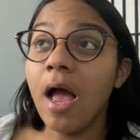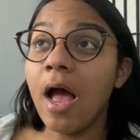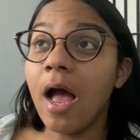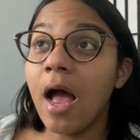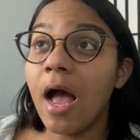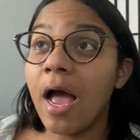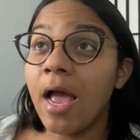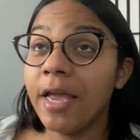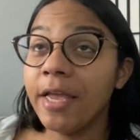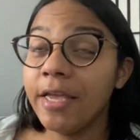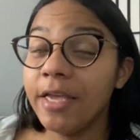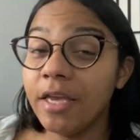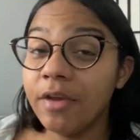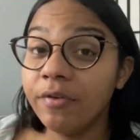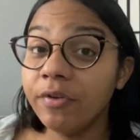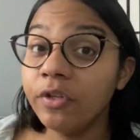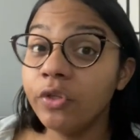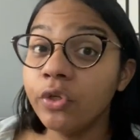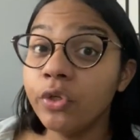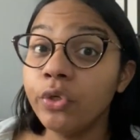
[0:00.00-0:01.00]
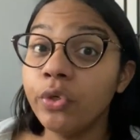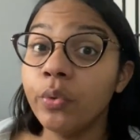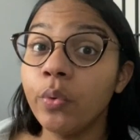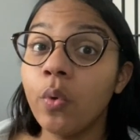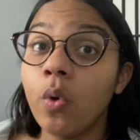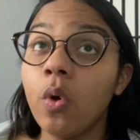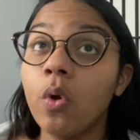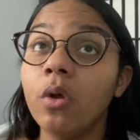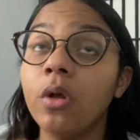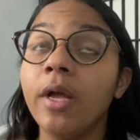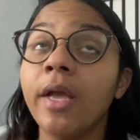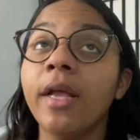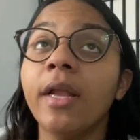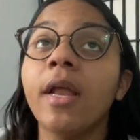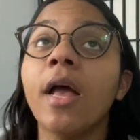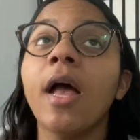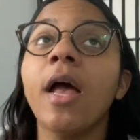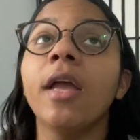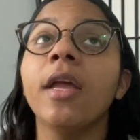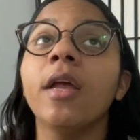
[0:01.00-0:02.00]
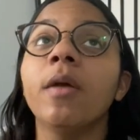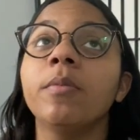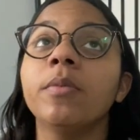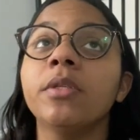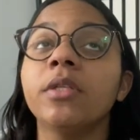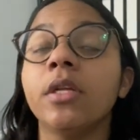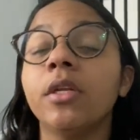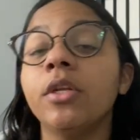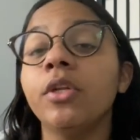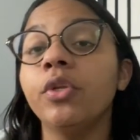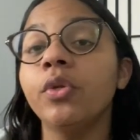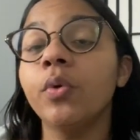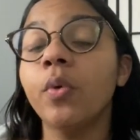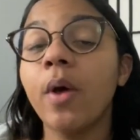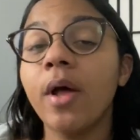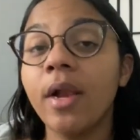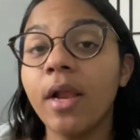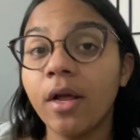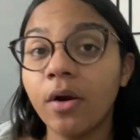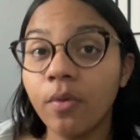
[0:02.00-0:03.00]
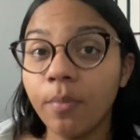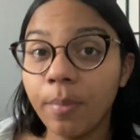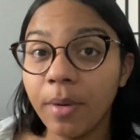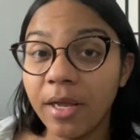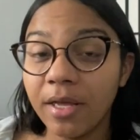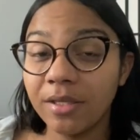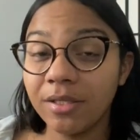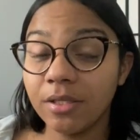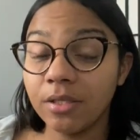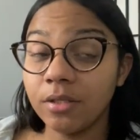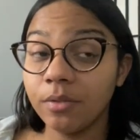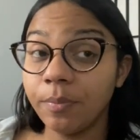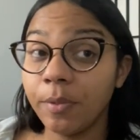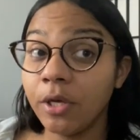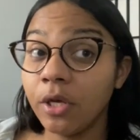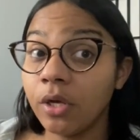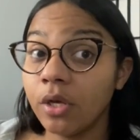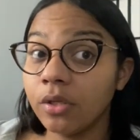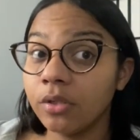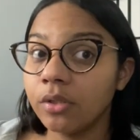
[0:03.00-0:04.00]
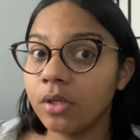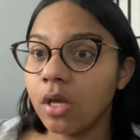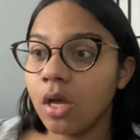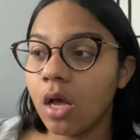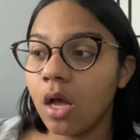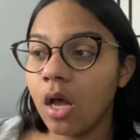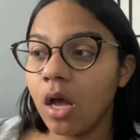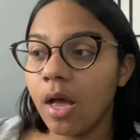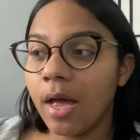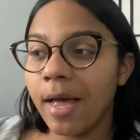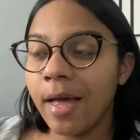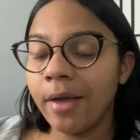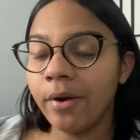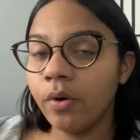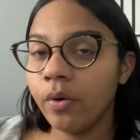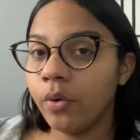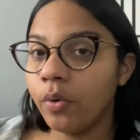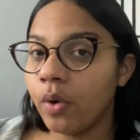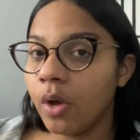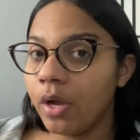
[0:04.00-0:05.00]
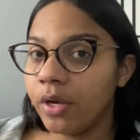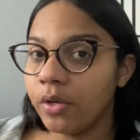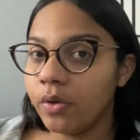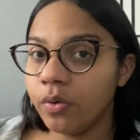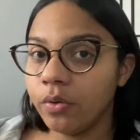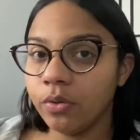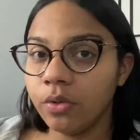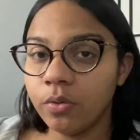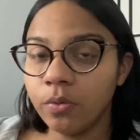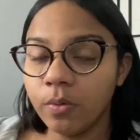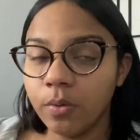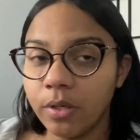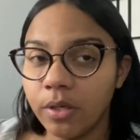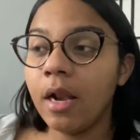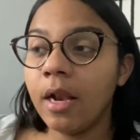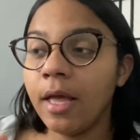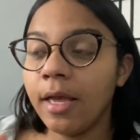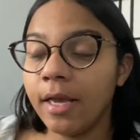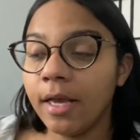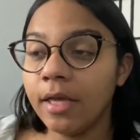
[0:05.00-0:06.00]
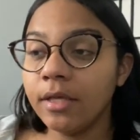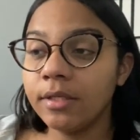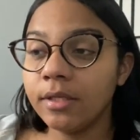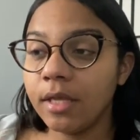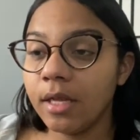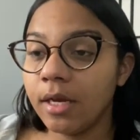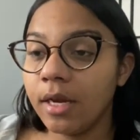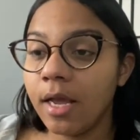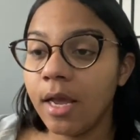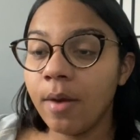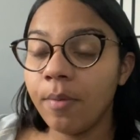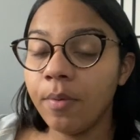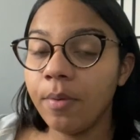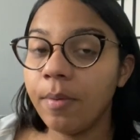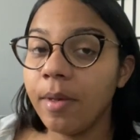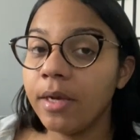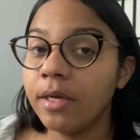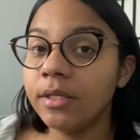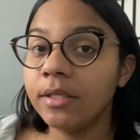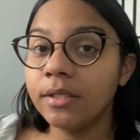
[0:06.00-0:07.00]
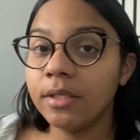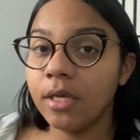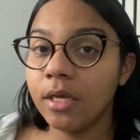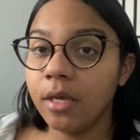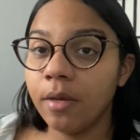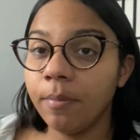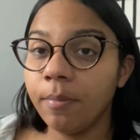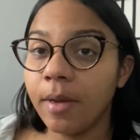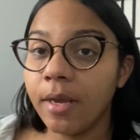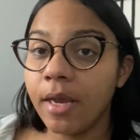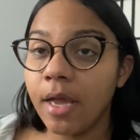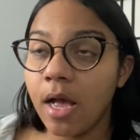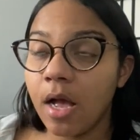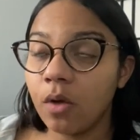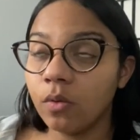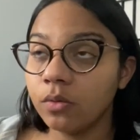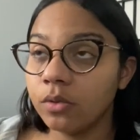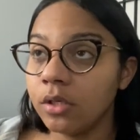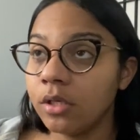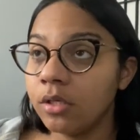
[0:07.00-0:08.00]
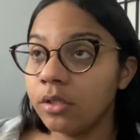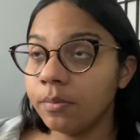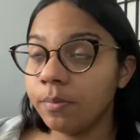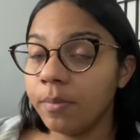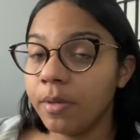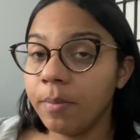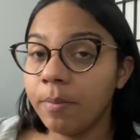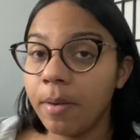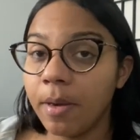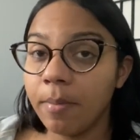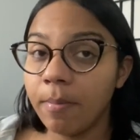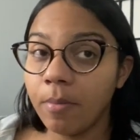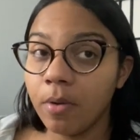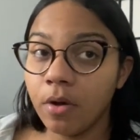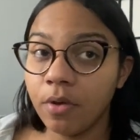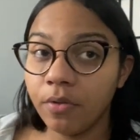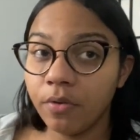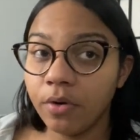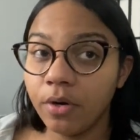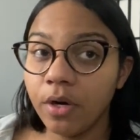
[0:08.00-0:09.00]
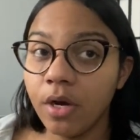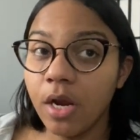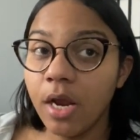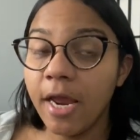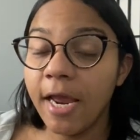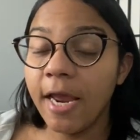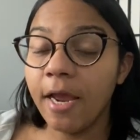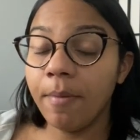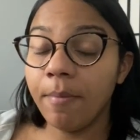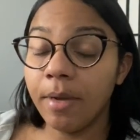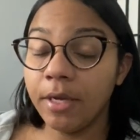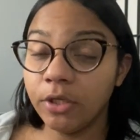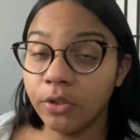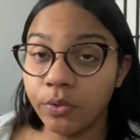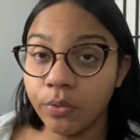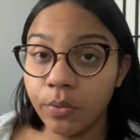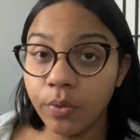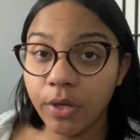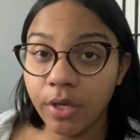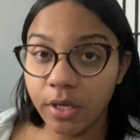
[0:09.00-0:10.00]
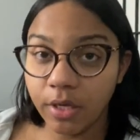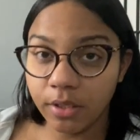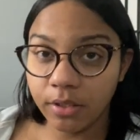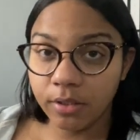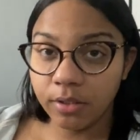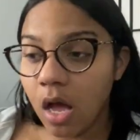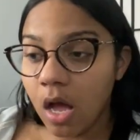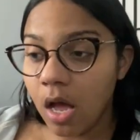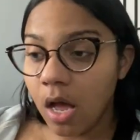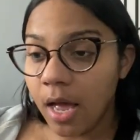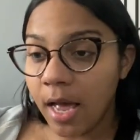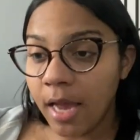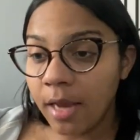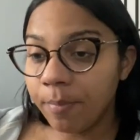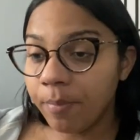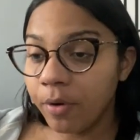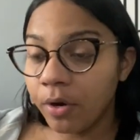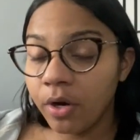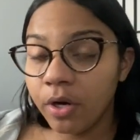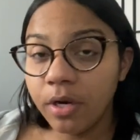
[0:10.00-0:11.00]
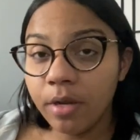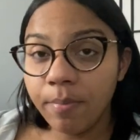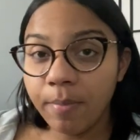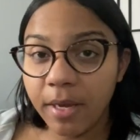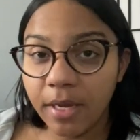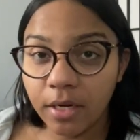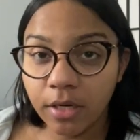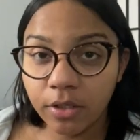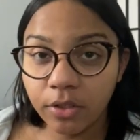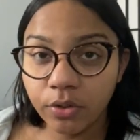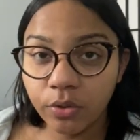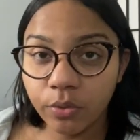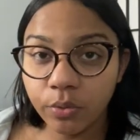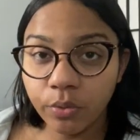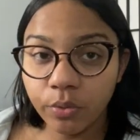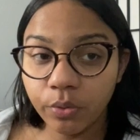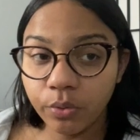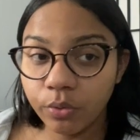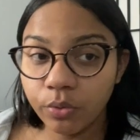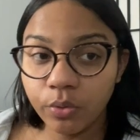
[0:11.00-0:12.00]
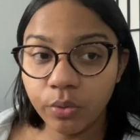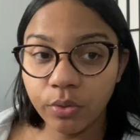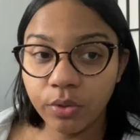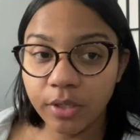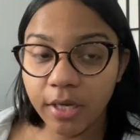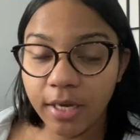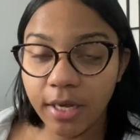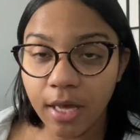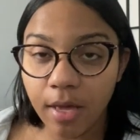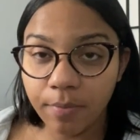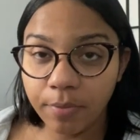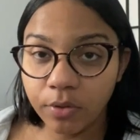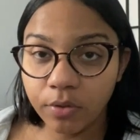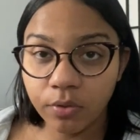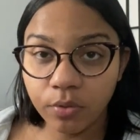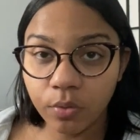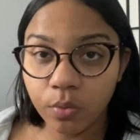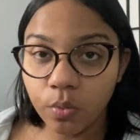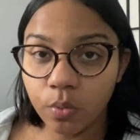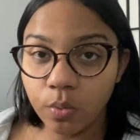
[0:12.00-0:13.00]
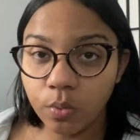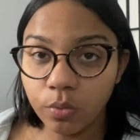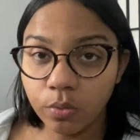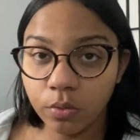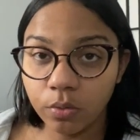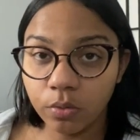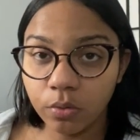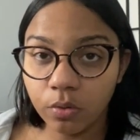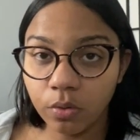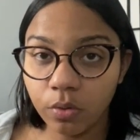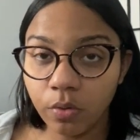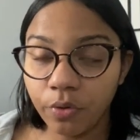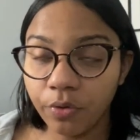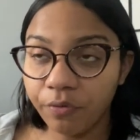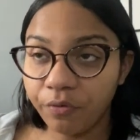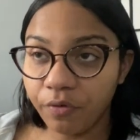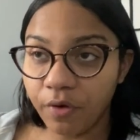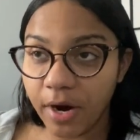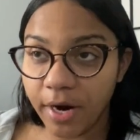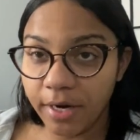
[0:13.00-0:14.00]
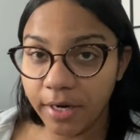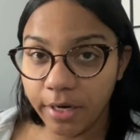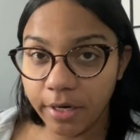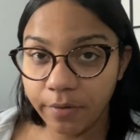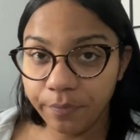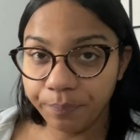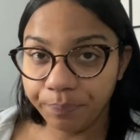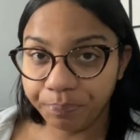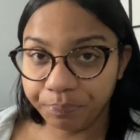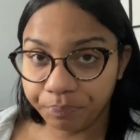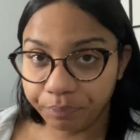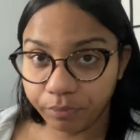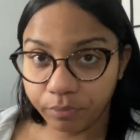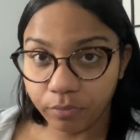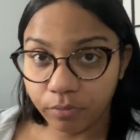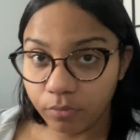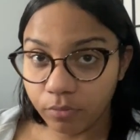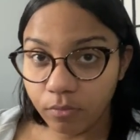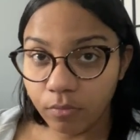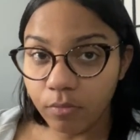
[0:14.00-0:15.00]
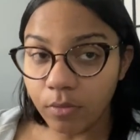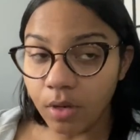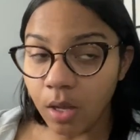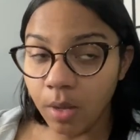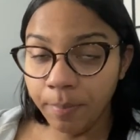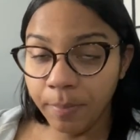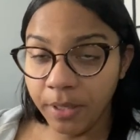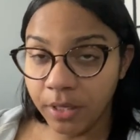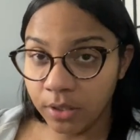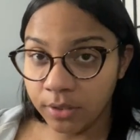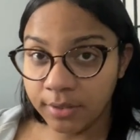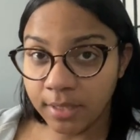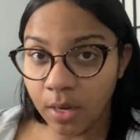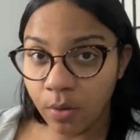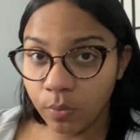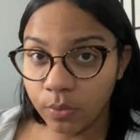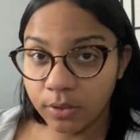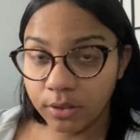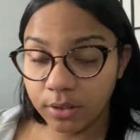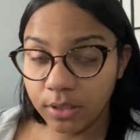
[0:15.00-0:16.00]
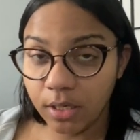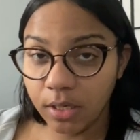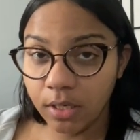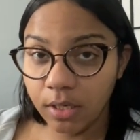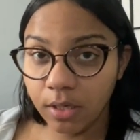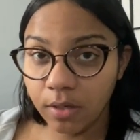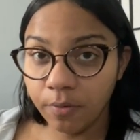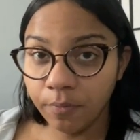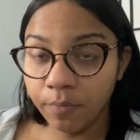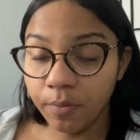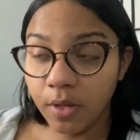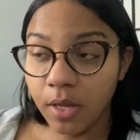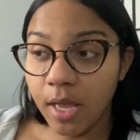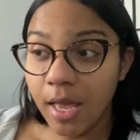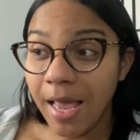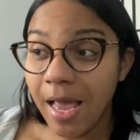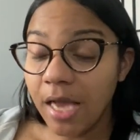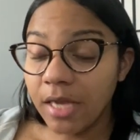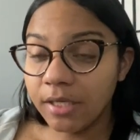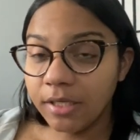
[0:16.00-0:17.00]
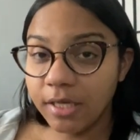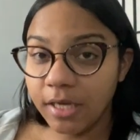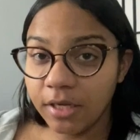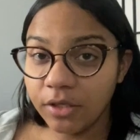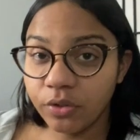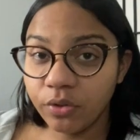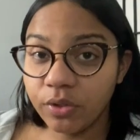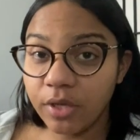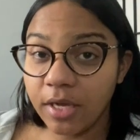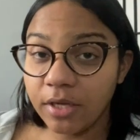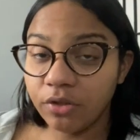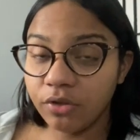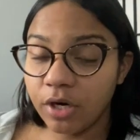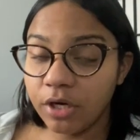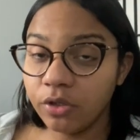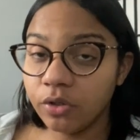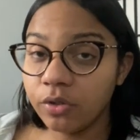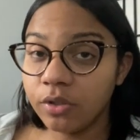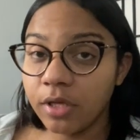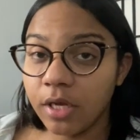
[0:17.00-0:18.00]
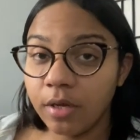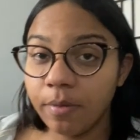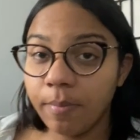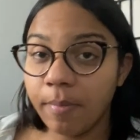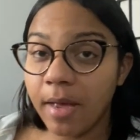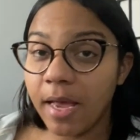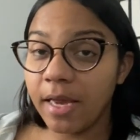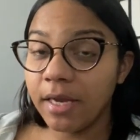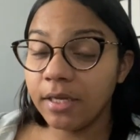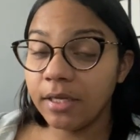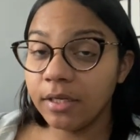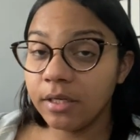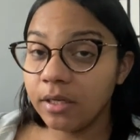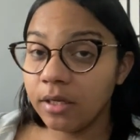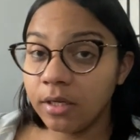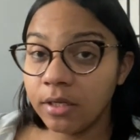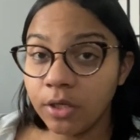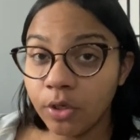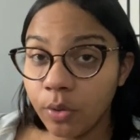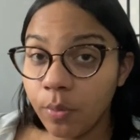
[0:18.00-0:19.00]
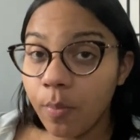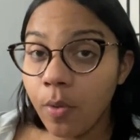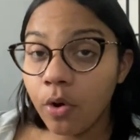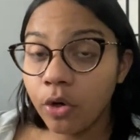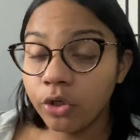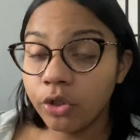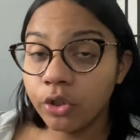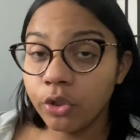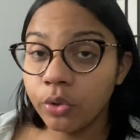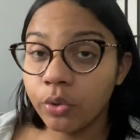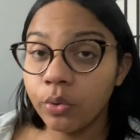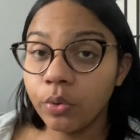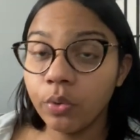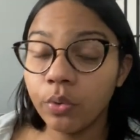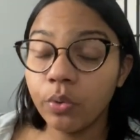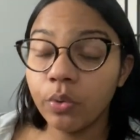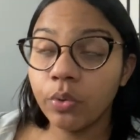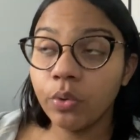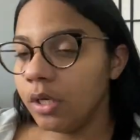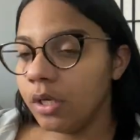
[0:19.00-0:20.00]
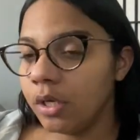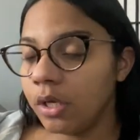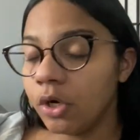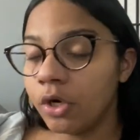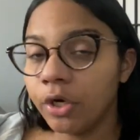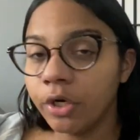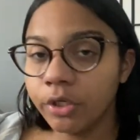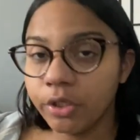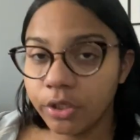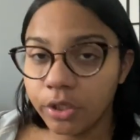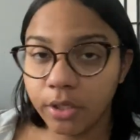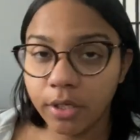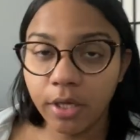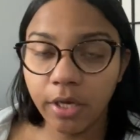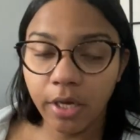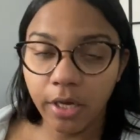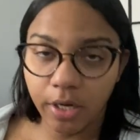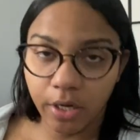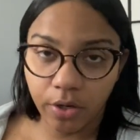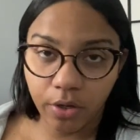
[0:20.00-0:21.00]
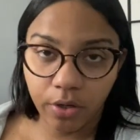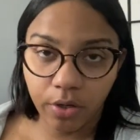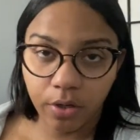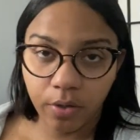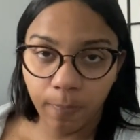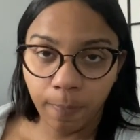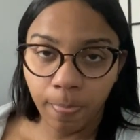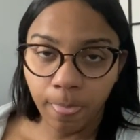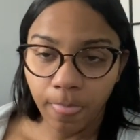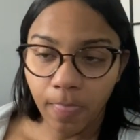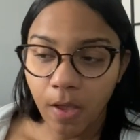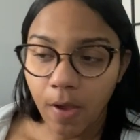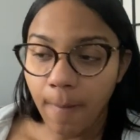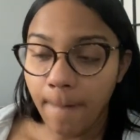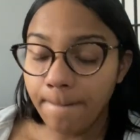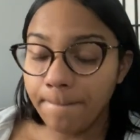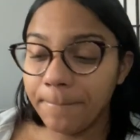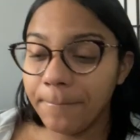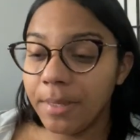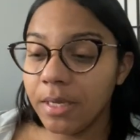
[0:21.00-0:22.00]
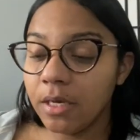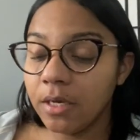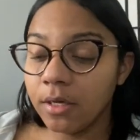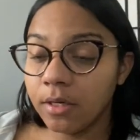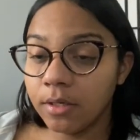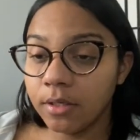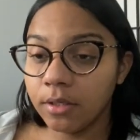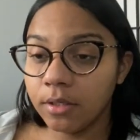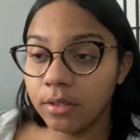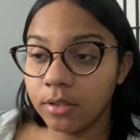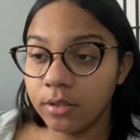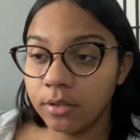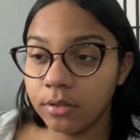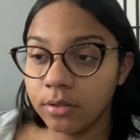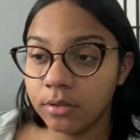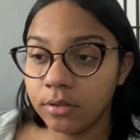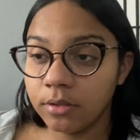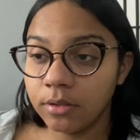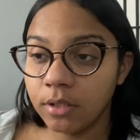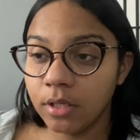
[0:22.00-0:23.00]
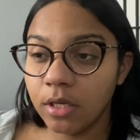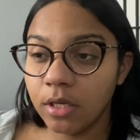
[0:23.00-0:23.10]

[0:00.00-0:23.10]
I give it to you all, and I am sending you a lot of blessings, because I don't know how you'll do it. Like I said, everybody's sick in my house. It's me, my mother, and my 2 kids. I barely made it to take Gabby to school on Friday because I was sick. Yesterday, I tried to take my little boy to urgent care because